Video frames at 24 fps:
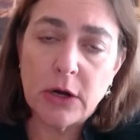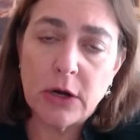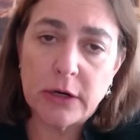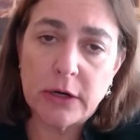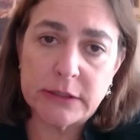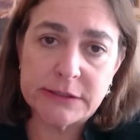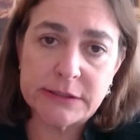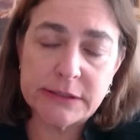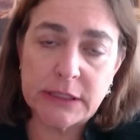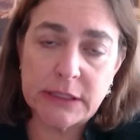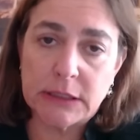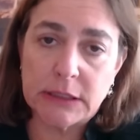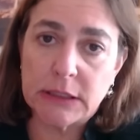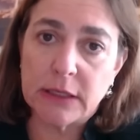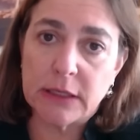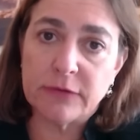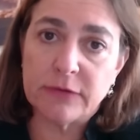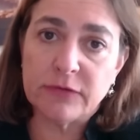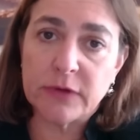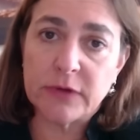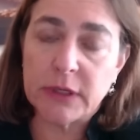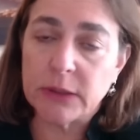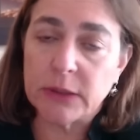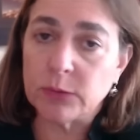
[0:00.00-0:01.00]
Herzl
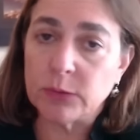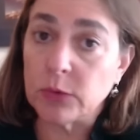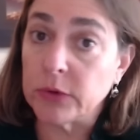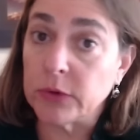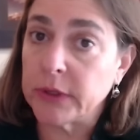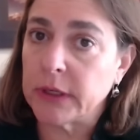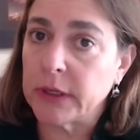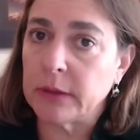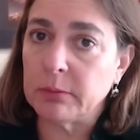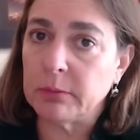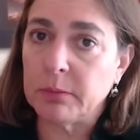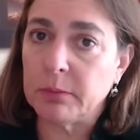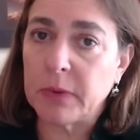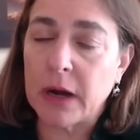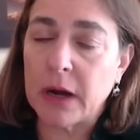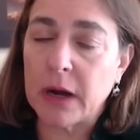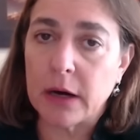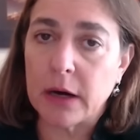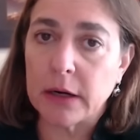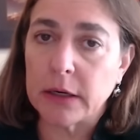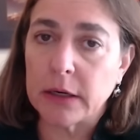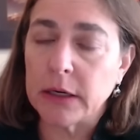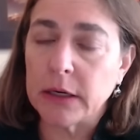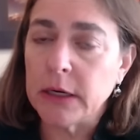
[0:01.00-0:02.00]
Levy, Ronen
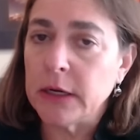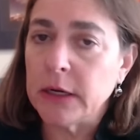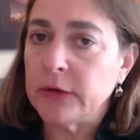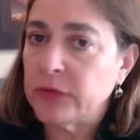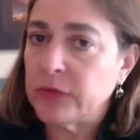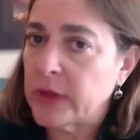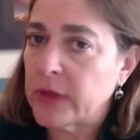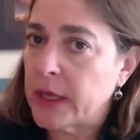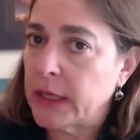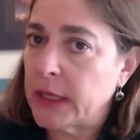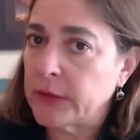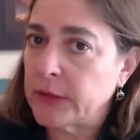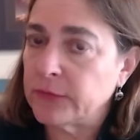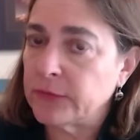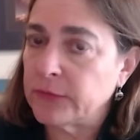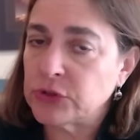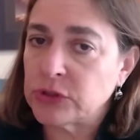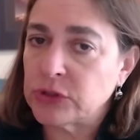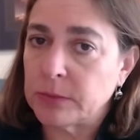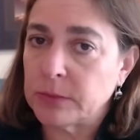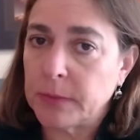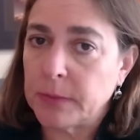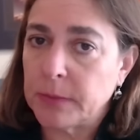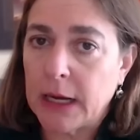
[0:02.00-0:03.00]
Bar, the head of the
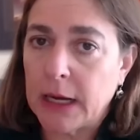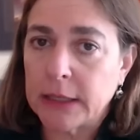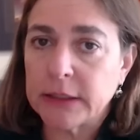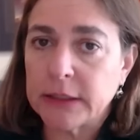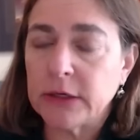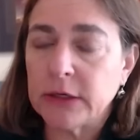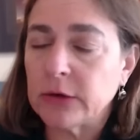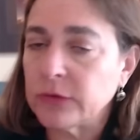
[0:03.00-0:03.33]
Shabak.